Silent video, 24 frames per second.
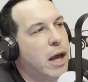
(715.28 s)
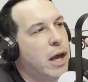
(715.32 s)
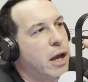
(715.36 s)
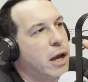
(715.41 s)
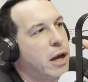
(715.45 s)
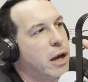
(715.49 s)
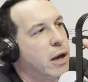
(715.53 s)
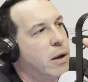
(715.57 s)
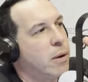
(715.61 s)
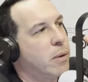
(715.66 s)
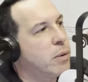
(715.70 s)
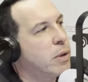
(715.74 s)

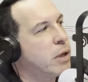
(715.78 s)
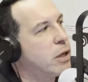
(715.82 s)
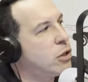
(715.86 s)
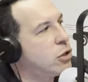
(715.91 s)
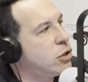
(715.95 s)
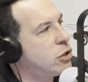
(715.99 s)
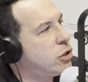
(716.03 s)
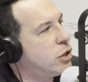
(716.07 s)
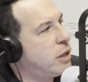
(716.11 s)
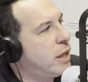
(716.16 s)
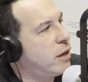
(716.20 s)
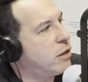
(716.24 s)

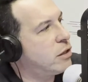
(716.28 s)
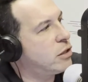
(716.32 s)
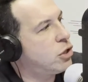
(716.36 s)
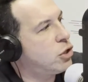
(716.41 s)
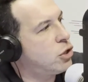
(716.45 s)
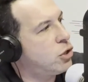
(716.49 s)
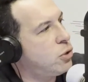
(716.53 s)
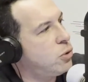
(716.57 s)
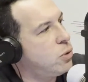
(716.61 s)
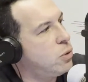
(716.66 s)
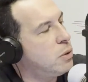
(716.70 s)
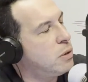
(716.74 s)
There's
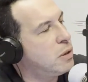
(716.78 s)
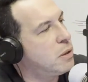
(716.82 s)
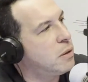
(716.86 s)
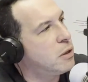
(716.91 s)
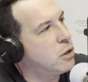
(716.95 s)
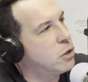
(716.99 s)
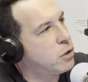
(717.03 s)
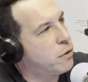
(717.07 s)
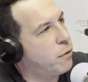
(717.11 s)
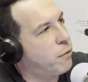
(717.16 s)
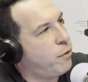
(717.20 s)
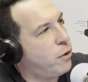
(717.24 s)

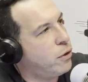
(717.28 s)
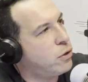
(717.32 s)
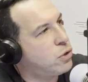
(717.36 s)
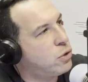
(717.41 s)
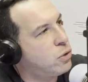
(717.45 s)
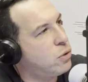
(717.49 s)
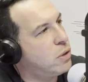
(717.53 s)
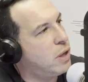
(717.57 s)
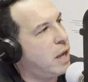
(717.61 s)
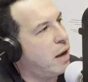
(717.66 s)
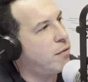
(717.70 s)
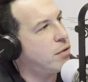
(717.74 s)
the first
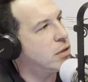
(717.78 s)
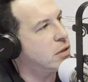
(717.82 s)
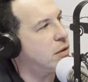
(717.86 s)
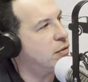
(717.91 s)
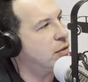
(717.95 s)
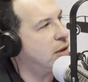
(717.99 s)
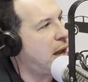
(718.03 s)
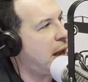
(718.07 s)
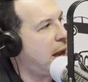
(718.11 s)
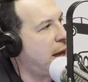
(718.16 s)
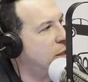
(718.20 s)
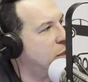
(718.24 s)
two levels
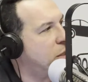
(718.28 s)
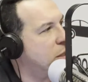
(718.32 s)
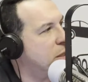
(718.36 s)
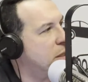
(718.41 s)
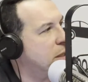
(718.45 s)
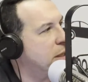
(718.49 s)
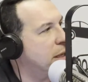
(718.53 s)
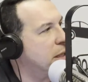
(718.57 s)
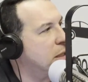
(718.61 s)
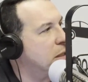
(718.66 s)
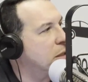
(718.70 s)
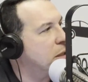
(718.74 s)
of
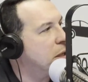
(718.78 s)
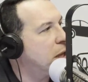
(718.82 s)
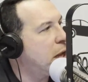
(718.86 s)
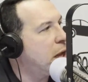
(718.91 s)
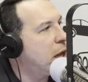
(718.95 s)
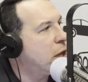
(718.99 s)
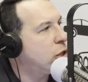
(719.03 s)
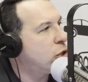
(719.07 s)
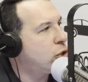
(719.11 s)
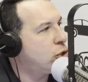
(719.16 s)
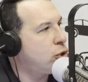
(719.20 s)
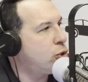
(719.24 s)
consciousness,
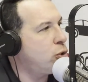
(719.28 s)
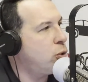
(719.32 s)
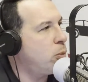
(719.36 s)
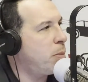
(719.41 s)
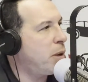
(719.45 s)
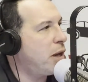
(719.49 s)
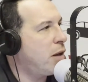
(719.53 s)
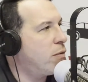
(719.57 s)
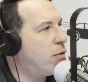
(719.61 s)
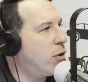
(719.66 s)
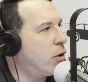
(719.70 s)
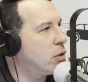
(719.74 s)
to
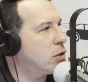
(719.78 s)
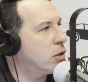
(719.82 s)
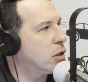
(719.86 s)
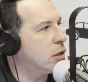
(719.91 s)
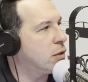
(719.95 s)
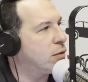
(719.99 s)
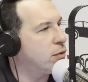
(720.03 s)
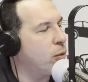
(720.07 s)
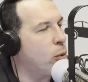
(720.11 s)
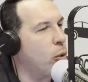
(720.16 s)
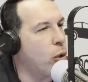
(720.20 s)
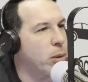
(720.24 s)
me
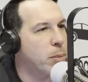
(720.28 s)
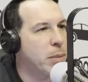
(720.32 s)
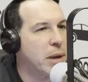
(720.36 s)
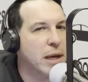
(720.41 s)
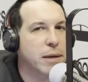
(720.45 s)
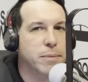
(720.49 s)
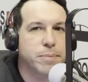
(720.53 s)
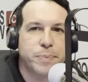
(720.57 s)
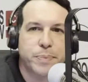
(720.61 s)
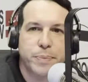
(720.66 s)
versus for me,